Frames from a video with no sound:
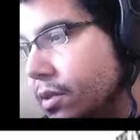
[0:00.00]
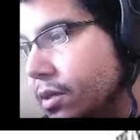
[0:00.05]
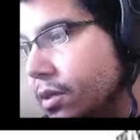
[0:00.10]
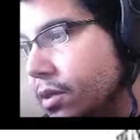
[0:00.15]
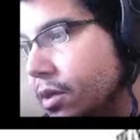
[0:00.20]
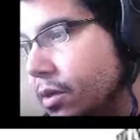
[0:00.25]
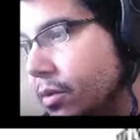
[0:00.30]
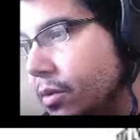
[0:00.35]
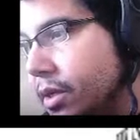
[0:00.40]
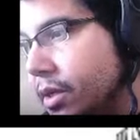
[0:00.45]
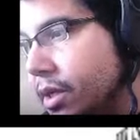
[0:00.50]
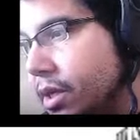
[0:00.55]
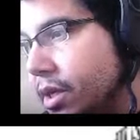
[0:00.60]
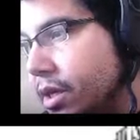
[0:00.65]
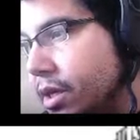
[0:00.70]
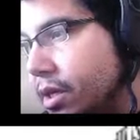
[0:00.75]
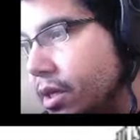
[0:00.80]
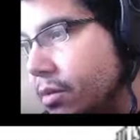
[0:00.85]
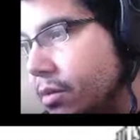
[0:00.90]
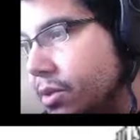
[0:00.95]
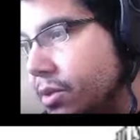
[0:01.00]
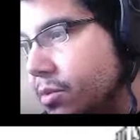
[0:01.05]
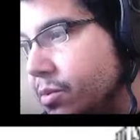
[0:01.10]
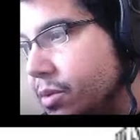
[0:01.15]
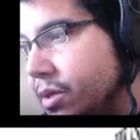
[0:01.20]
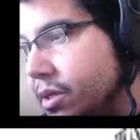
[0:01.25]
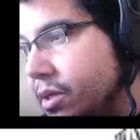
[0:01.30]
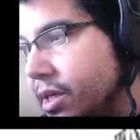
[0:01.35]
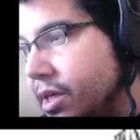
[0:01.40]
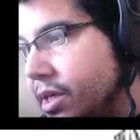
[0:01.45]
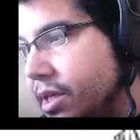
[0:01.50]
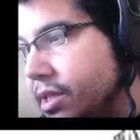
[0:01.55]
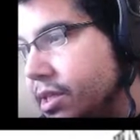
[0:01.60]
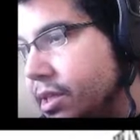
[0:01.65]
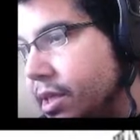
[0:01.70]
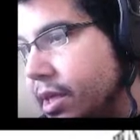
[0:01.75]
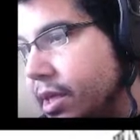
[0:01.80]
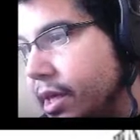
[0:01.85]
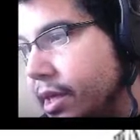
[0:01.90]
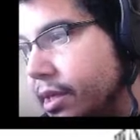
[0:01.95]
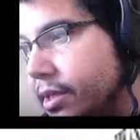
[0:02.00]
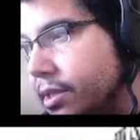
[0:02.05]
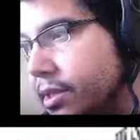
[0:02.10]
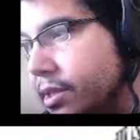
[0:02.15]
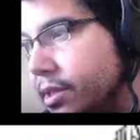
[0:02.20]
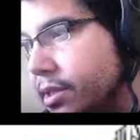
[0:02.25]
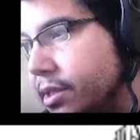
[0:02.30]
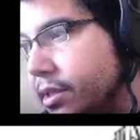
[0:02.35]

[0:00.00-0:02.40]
Going. Which one did I select?